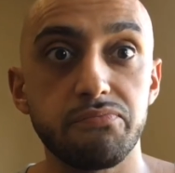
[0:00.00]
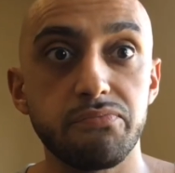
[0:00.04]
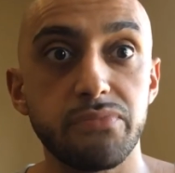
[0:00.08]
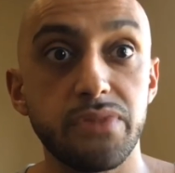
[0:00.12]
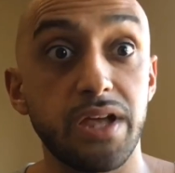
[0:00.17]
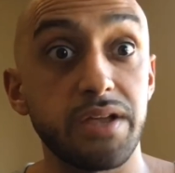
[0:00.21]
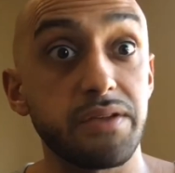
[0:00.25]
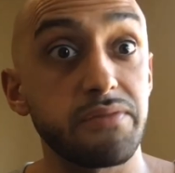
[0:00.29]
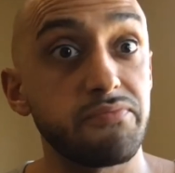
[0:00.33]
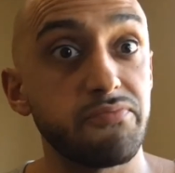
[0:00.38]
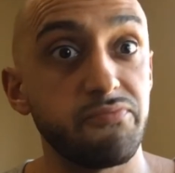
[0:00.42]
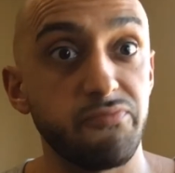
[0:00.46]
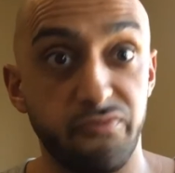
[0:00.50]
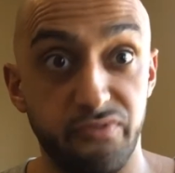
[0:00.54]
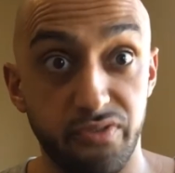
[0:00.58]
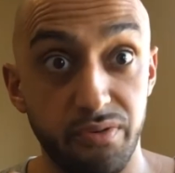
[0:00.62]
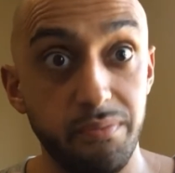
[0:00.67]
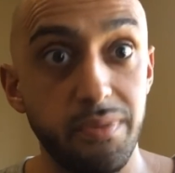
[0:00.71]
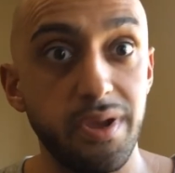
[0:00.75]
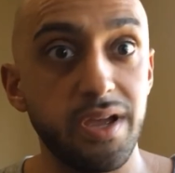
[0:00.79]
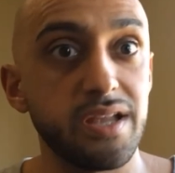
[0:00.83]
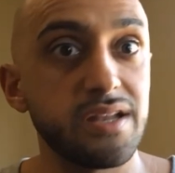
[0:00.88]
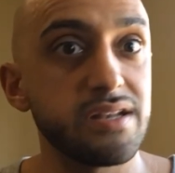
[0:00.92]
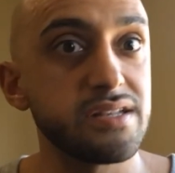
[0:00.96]
like for
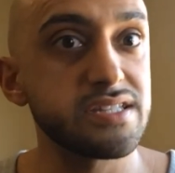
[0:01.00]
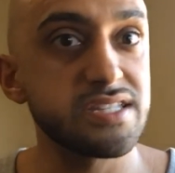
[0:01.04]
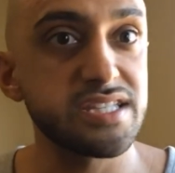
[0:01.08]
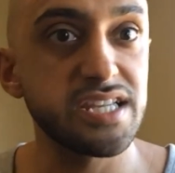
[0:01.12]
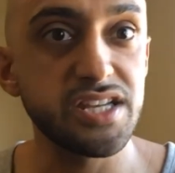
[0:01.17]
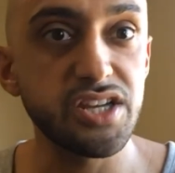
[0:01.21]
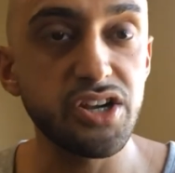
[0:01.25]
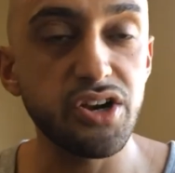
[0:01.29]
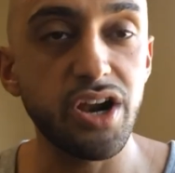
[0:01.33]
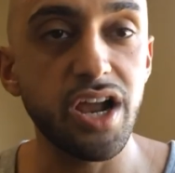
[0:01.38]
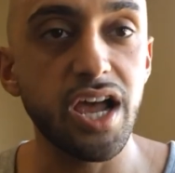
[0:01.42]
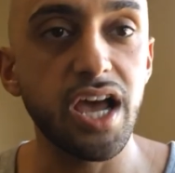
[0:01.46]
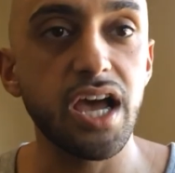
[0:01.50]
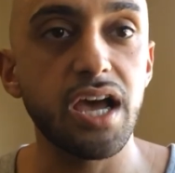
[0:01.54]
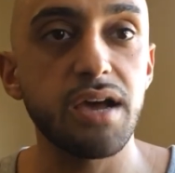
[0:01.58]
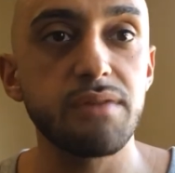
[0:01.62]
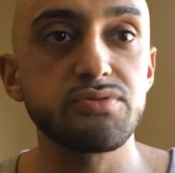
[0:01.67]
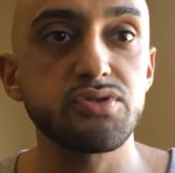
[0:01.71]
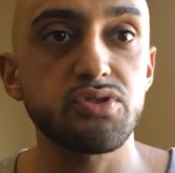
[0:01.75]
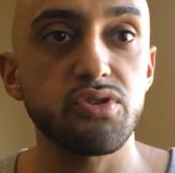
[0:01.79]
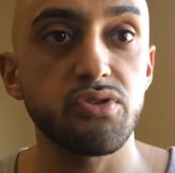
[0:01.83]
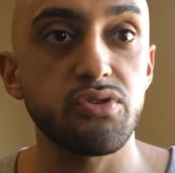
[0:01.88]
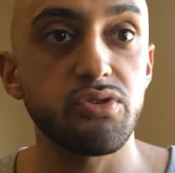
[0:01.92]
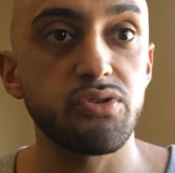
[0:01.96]
men, seen your
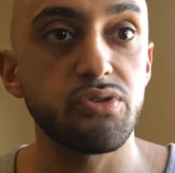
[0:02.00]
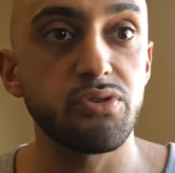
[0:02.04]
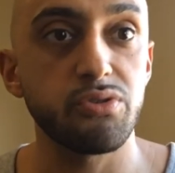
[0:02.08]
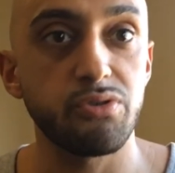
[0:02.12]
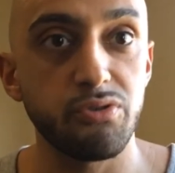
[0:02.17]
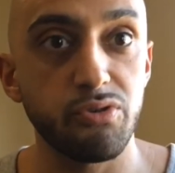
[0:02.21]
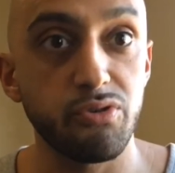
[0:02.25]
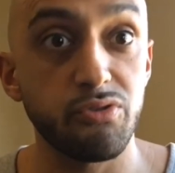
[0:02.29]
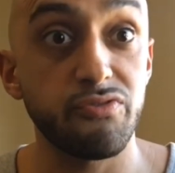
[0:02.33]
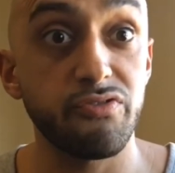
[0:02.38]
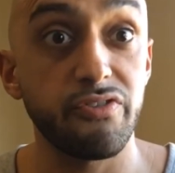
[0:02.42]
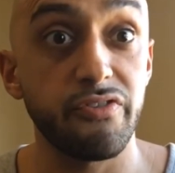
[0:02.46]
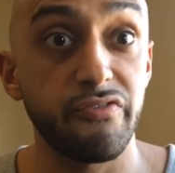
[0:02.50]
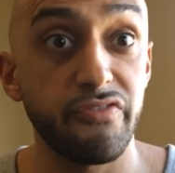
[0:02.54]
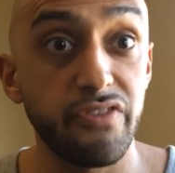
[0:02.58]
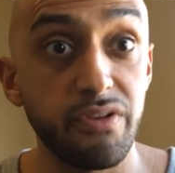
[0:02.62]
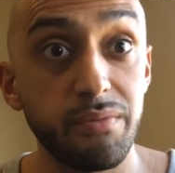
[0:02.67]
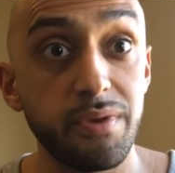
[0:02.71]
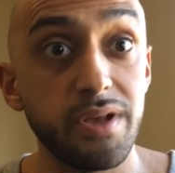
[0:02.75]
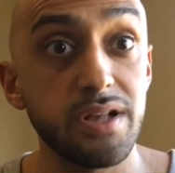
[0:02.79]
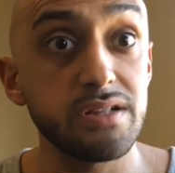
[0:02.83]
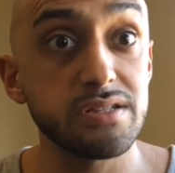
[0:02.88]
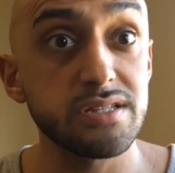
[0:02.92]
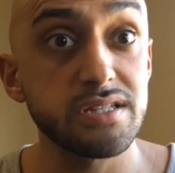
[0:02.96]
abs, or, or for
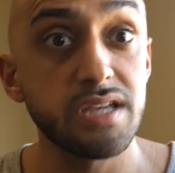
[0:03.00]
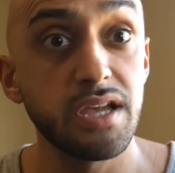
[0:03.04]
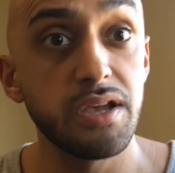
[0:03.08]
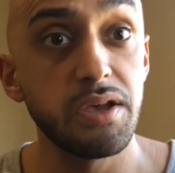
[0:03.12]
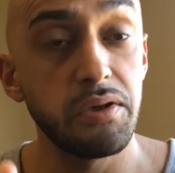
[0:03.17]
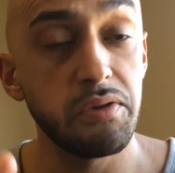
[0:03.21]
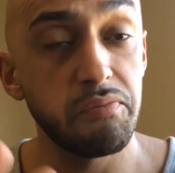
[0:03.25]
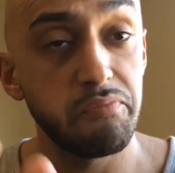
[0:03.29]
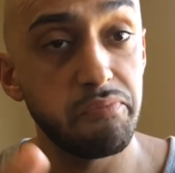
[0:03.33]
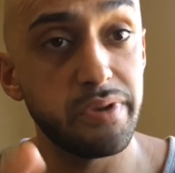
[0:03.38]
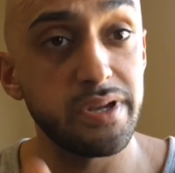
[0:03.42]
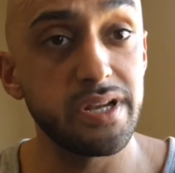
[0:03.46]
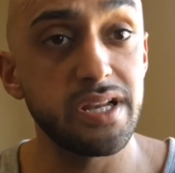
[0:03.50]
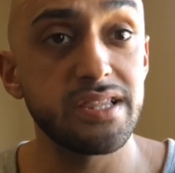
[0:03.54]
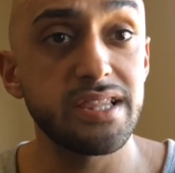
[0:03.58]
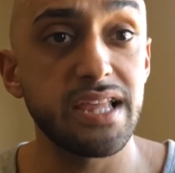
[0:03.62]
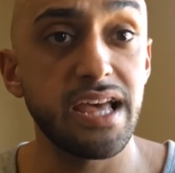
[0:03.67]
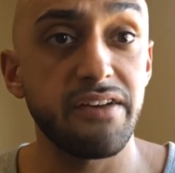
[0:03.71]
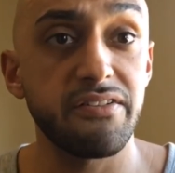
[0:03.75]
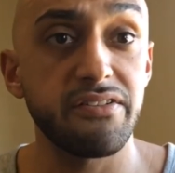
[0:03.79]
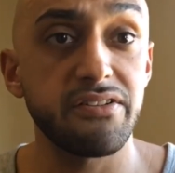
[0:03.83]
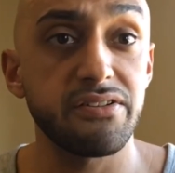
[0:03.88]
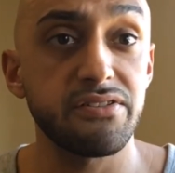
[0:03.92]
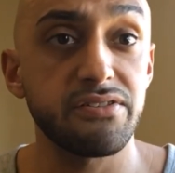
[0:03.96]
females, been in
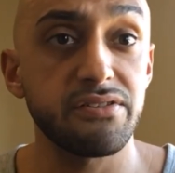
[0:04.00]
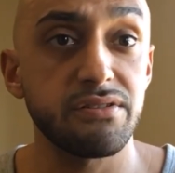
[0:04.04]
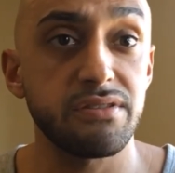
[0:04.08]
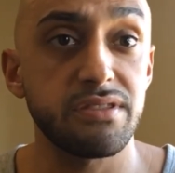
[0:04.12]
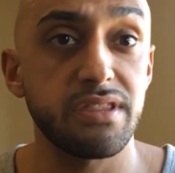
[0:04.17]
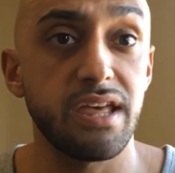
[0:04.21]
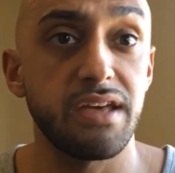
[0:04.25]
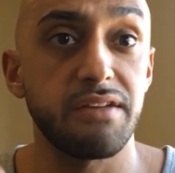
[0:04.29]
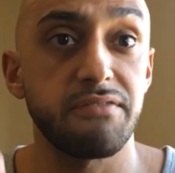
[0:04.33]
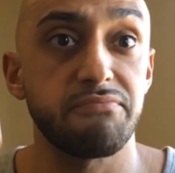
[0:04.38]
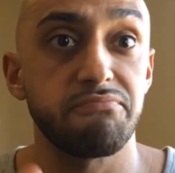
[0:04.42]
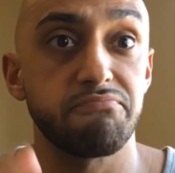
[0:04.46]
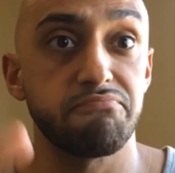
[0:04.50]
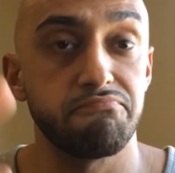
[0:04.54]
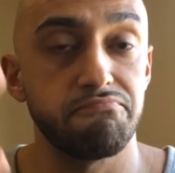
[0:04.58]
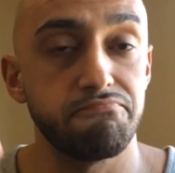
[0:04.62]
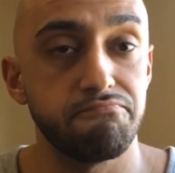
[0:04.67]
that, that